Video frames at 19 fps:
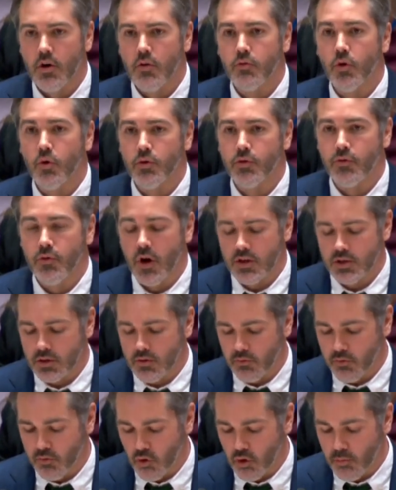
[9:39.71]
falls first
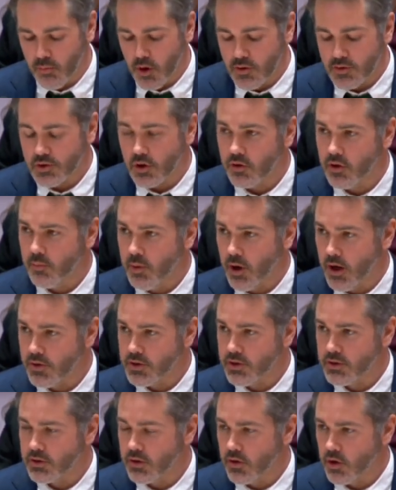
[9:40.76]
and foremost on the
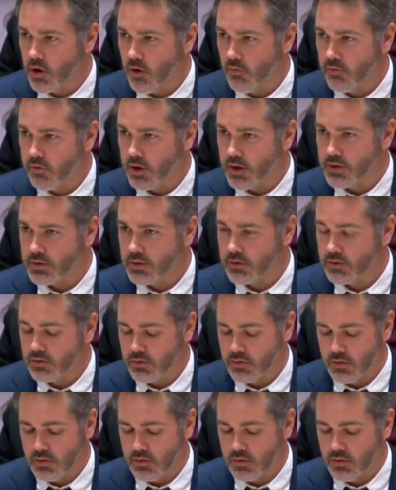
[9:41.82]
parties to the conflict.